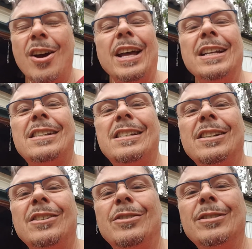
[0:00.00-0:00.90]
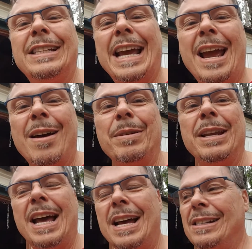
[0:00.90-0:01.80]
It's still damp.
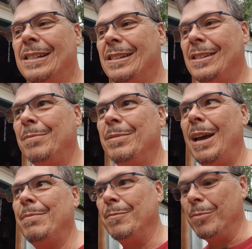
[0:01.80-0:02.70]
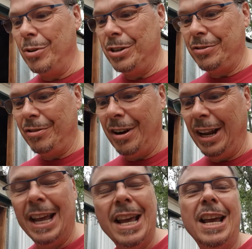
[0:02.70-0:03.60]
It has some type of moisture on it.